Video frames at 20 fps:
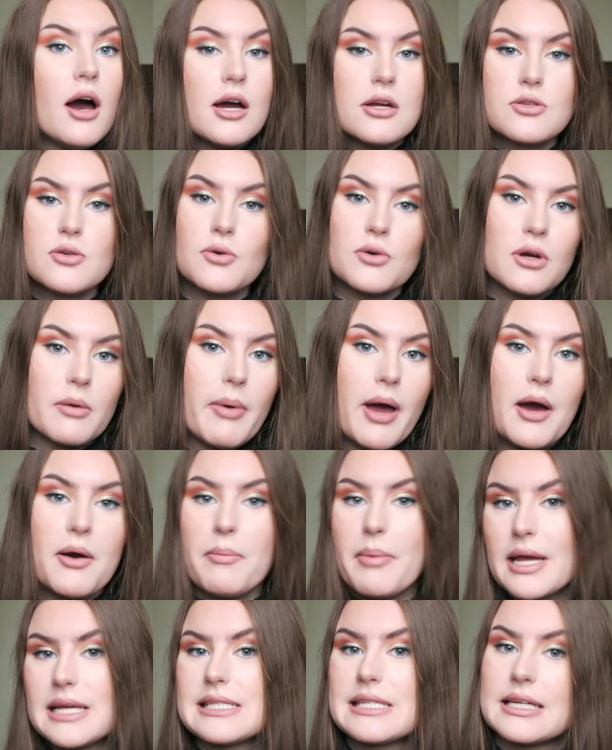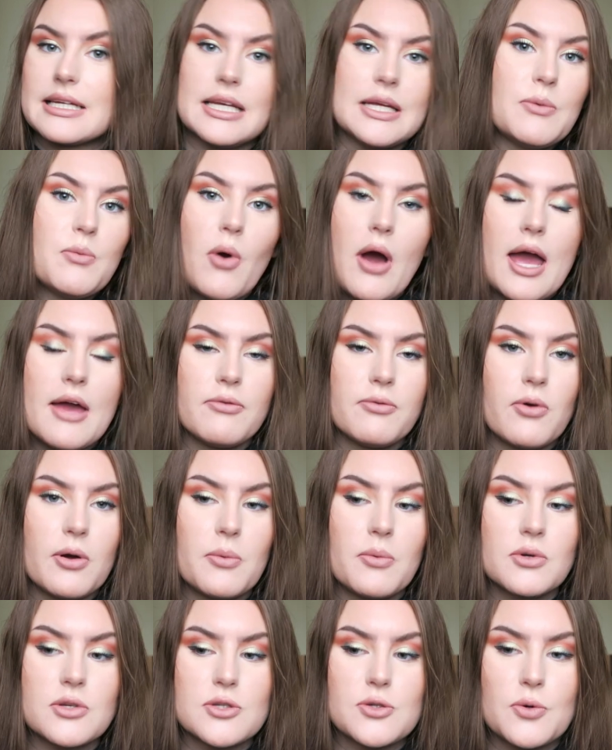I talk about basically whatever I
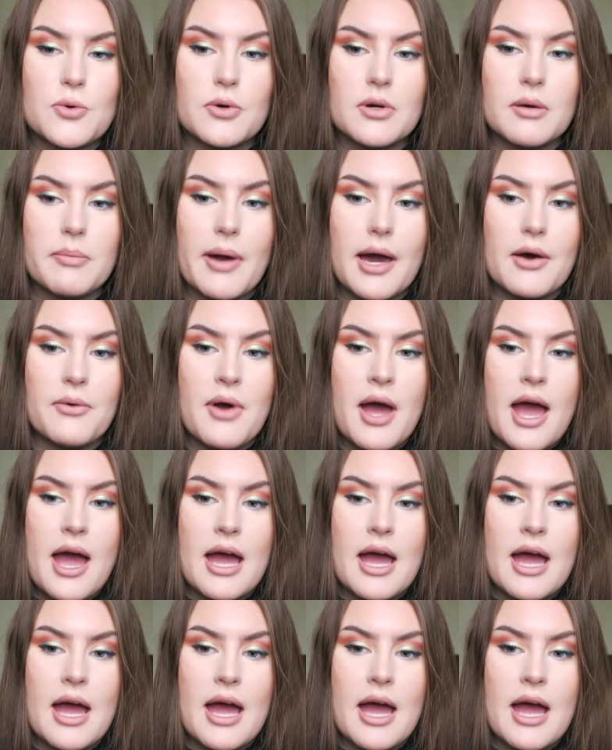want to talk about,